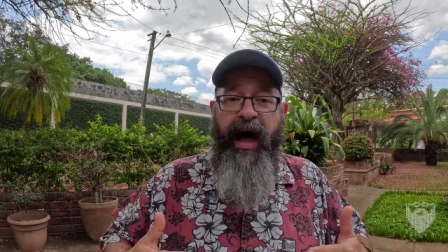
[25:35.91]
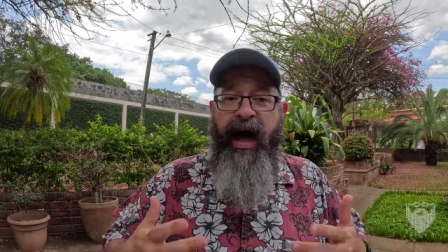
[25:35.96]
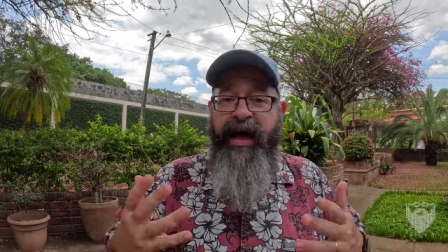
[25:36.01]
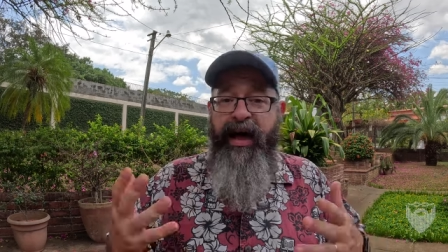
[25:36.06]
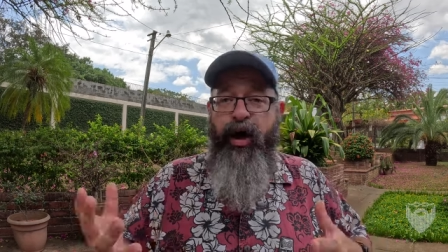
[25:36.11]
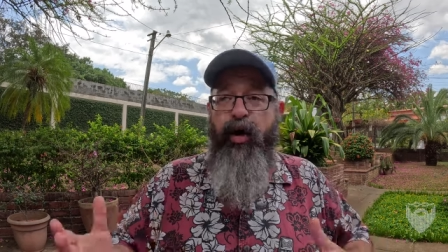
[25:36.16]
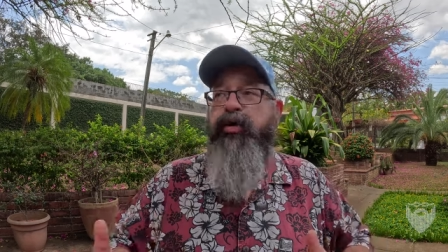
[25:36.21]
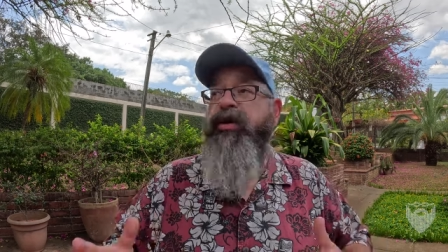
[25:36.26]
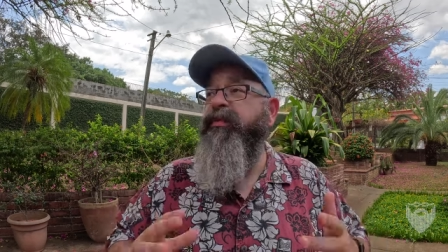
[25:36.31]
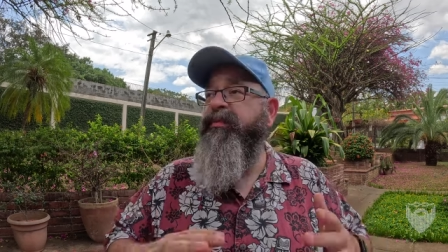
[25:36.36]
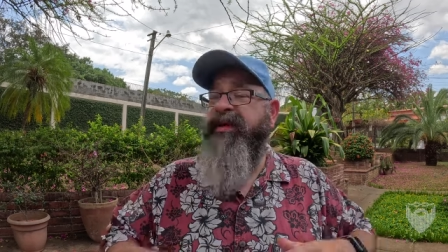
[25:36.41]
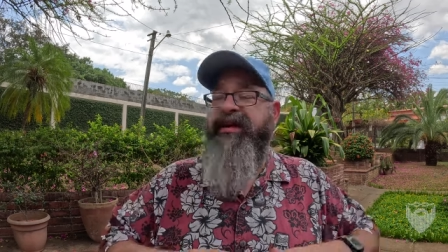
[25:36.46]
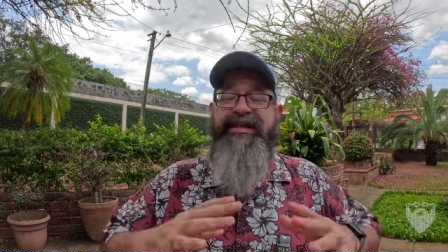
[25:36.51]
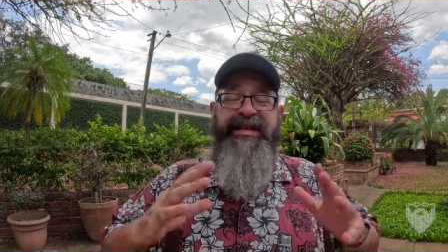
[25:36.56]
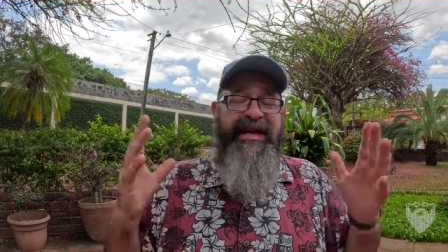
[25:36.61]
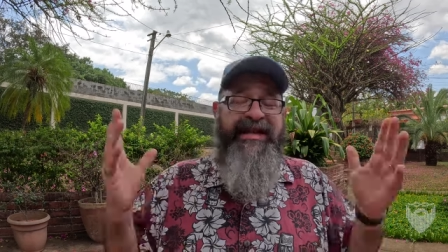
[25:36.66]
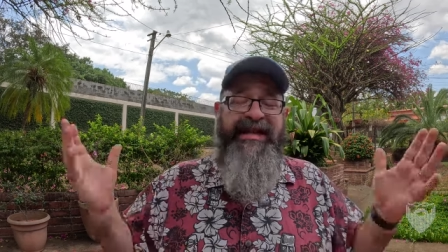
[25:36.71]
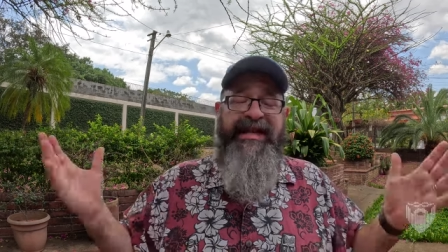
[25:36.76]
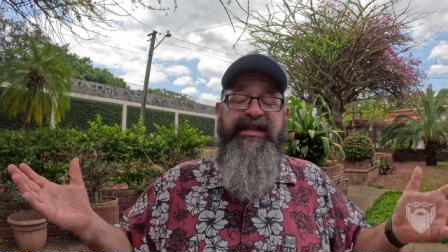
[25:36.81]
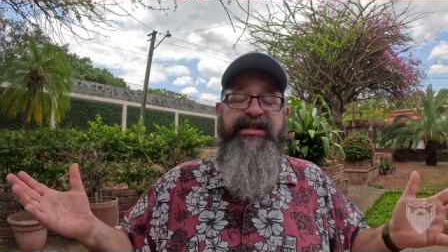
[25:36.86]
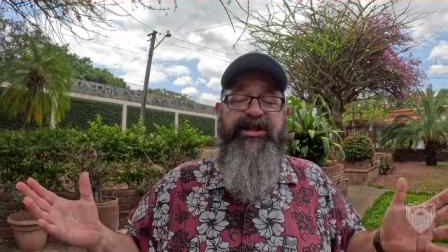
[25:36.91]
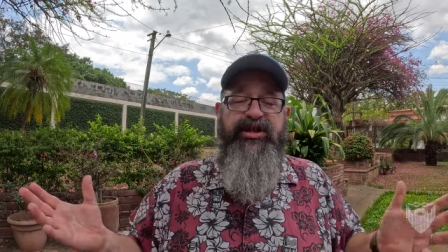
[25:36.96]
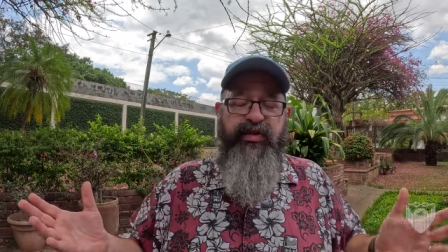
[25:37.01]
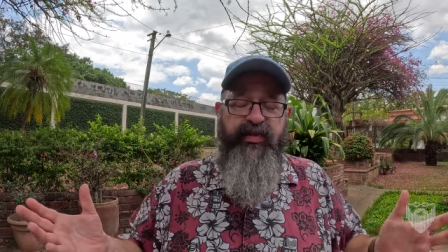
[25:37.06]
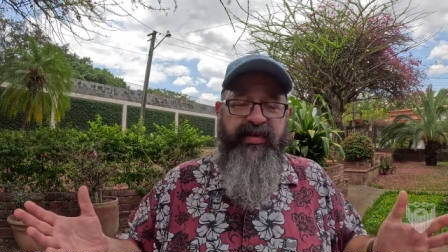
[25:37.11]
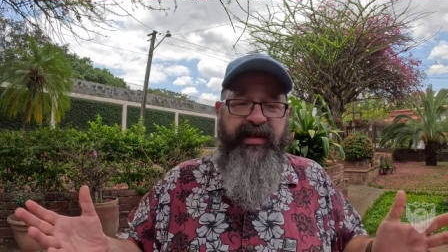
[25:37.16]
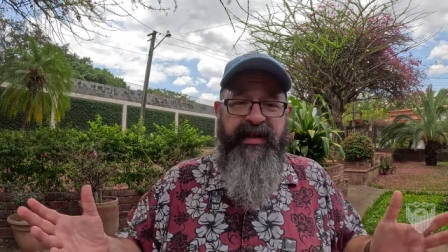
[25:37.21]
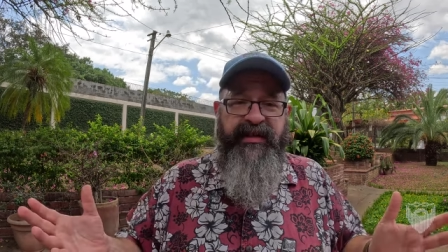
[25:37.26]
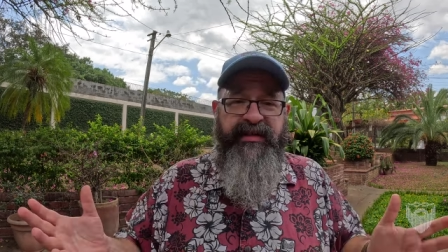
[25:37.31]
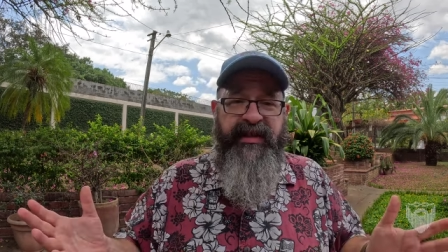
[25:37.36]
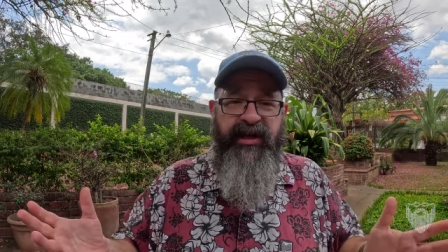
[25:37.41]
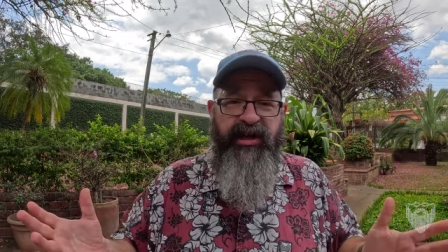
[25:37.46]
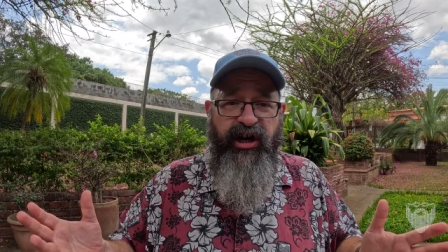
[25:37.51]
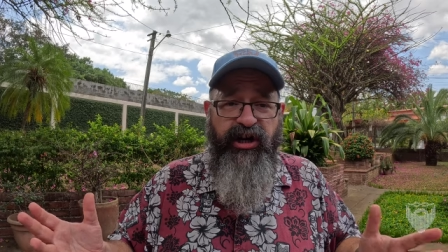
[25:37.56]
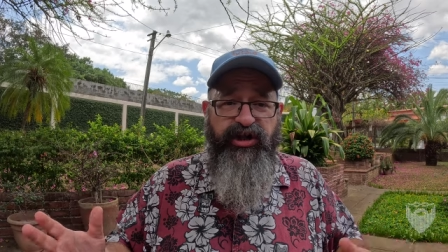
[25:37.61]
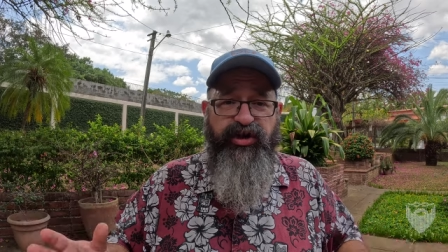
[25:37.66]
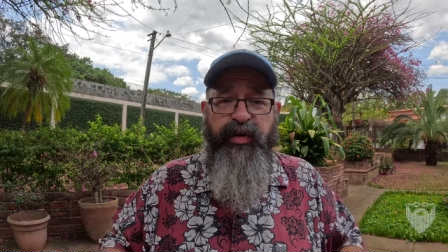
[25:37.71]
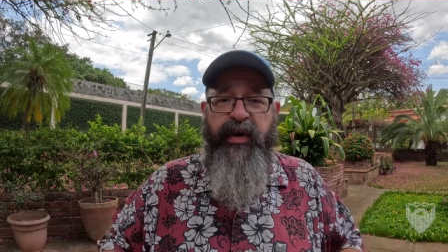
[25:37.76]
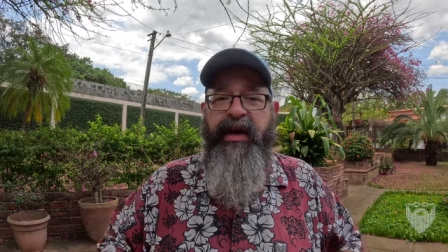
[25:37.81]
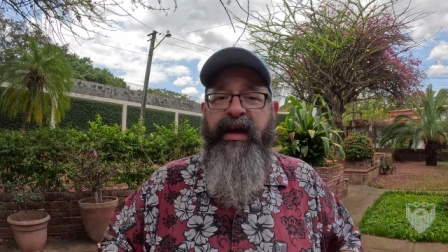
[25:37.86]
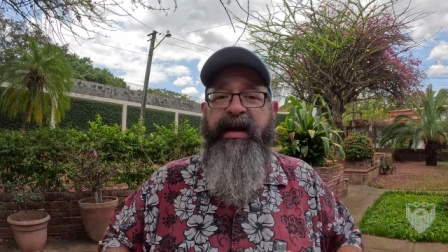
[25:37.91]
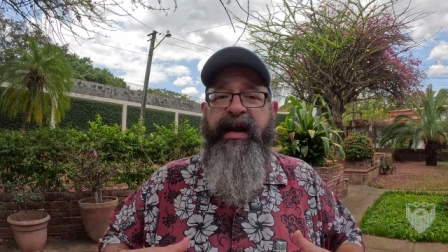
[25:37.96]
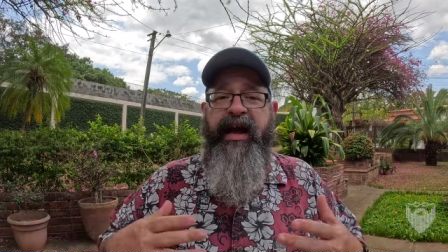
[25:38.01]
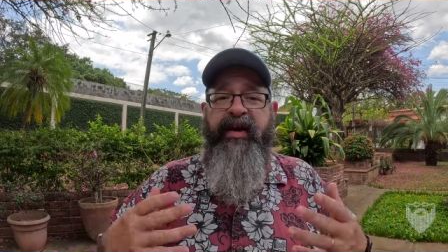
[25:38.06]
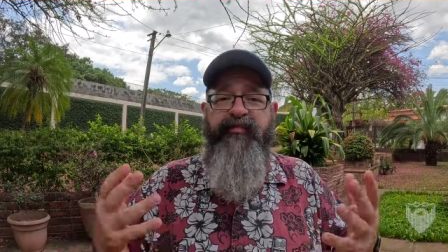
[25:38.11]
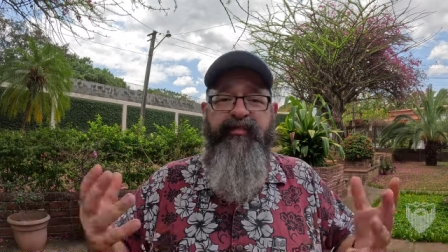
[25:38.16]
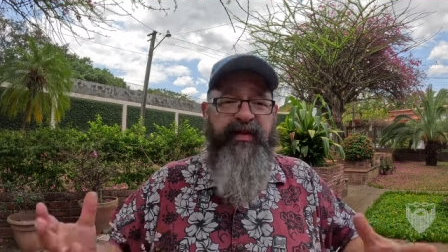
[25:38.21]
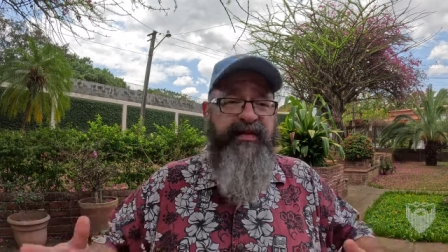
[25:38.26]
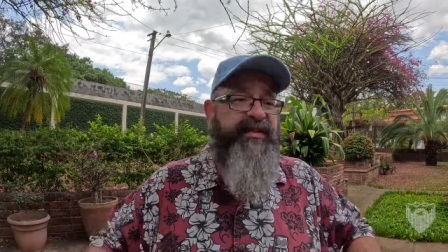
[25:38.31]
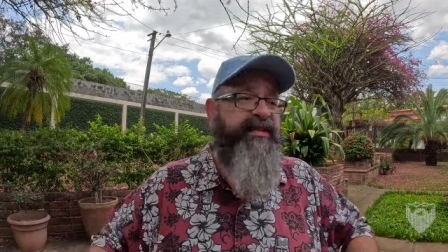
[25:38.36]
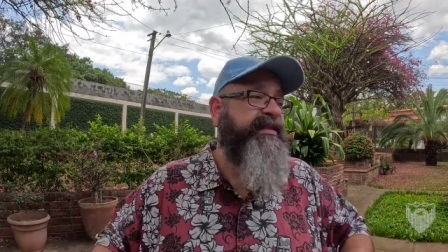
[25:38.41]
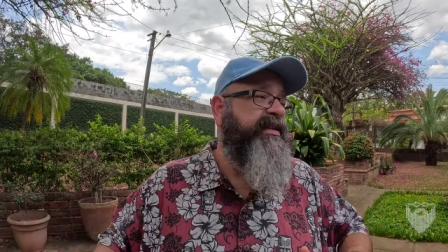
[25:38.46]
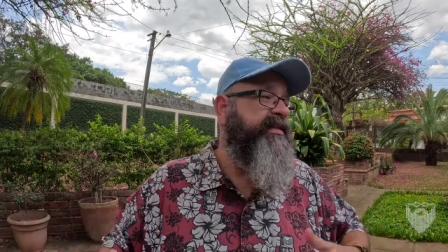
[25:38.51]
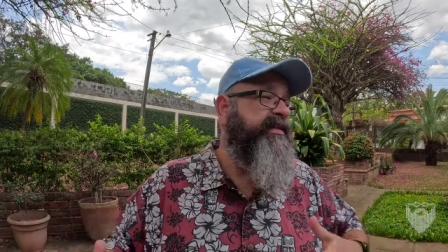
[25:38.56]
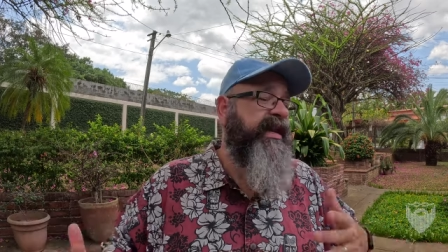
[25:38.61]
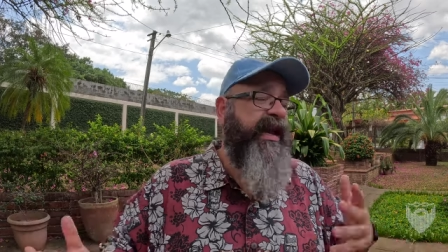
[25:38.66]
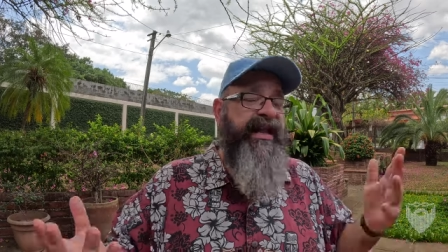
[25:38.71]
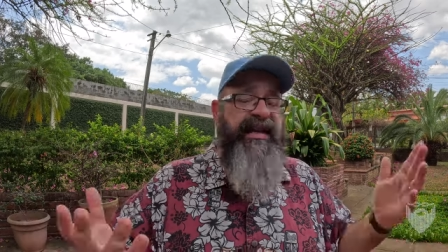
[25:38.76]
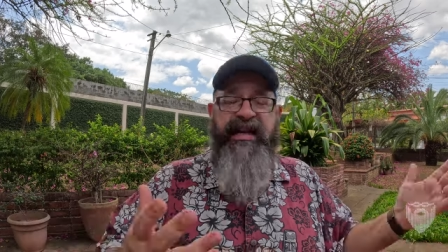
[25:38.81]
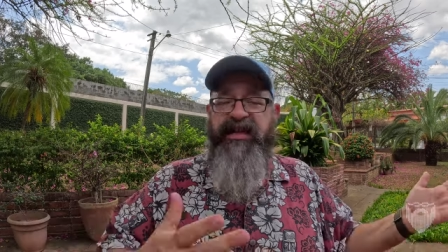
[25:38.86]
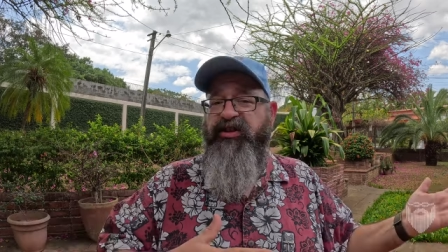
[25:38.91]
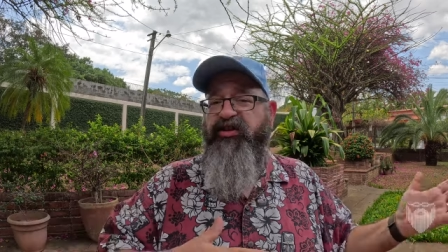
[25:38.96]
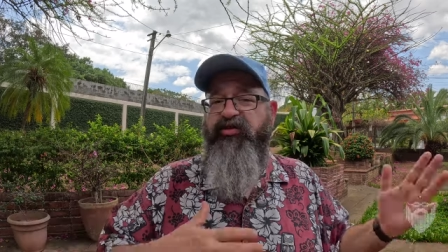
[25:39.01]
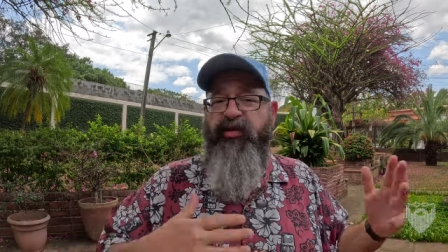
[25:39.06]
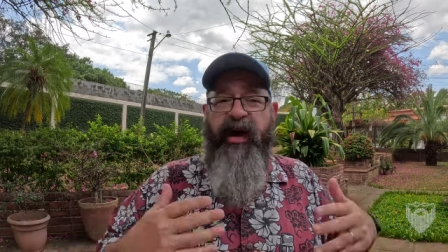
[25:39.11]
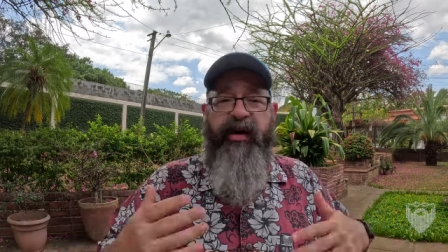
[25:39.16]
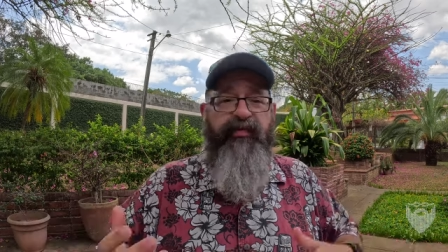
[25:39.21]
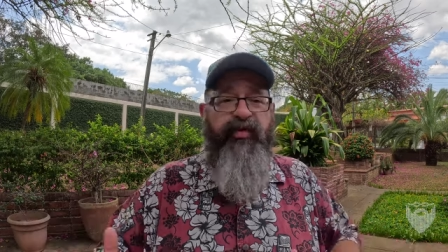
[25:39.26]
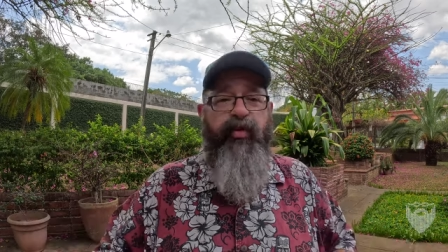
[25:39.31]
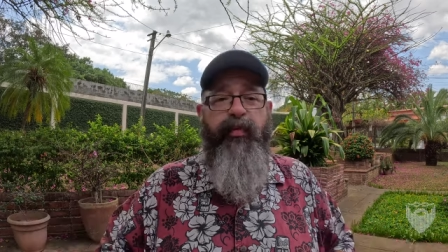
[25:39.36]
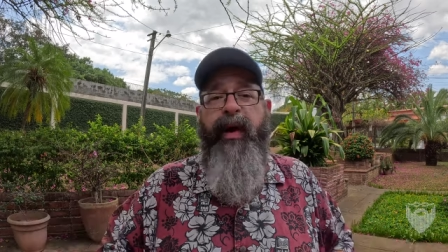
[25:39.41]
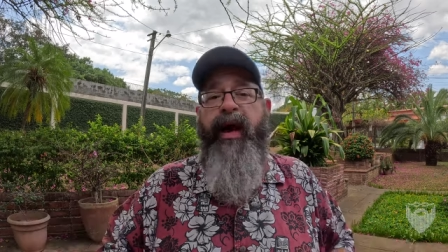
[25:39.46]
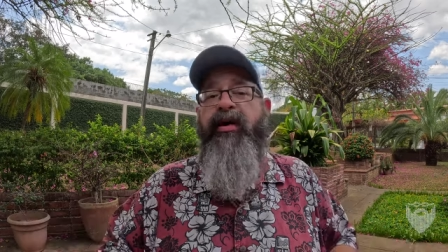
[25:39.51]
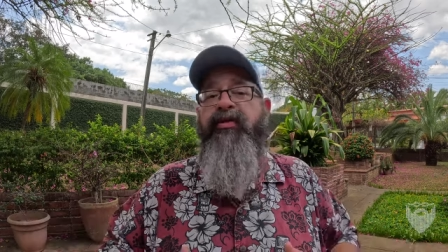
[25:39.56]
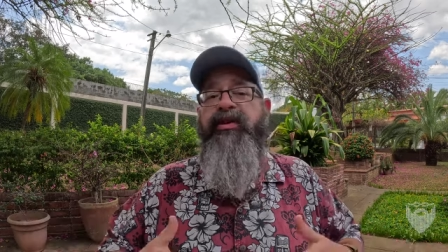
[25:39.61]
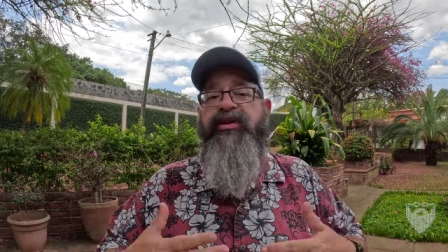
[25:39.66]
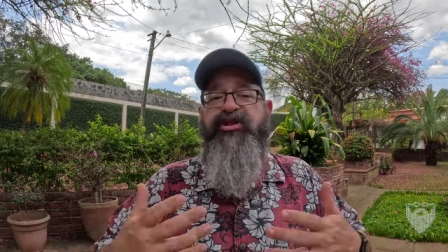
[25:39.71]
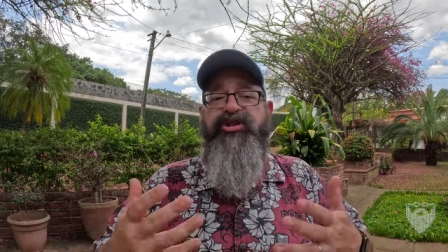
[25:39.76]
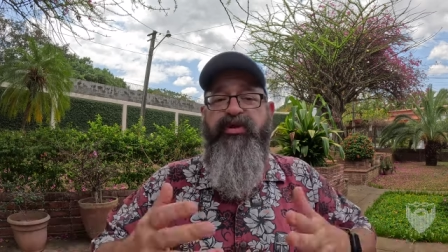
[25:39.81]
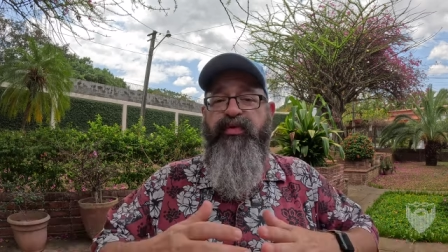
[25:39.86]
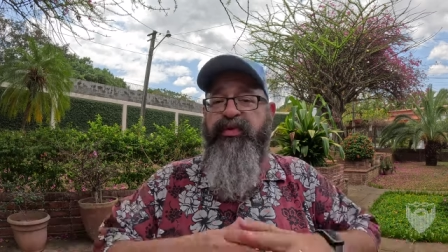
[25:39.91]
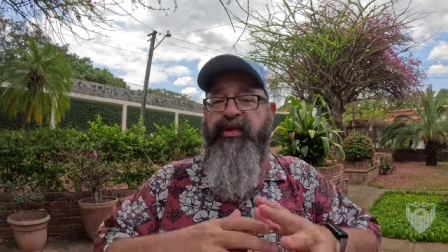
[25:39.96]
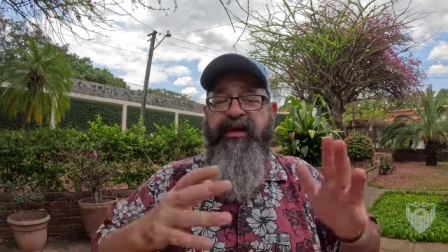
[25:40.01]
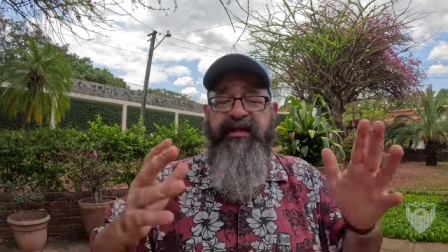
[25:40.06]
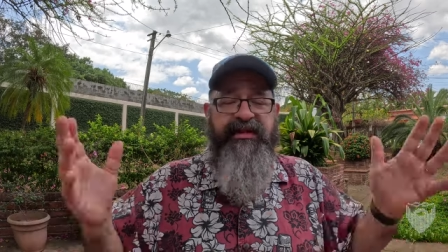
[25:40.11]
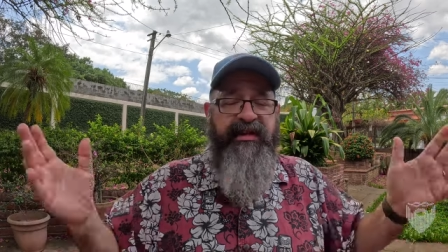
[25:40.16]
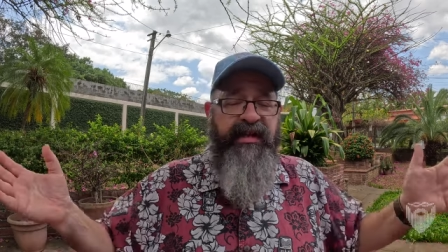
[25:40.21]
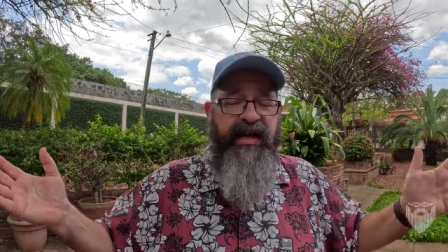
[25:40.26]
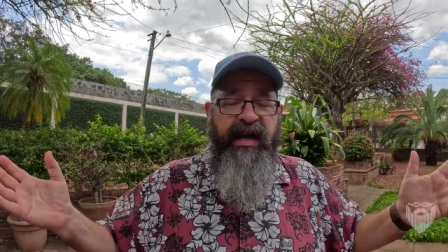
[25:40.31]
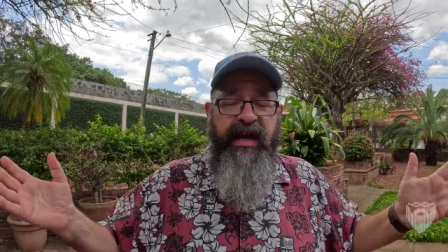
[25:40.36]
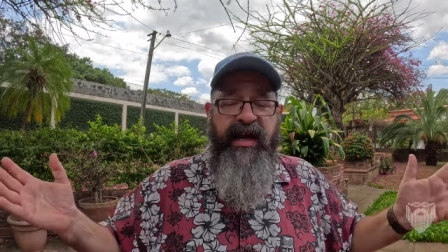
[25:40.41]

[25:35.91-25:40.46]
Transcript: I own it because I need to do things in country and I have businesses and I need to travel around and shoot things and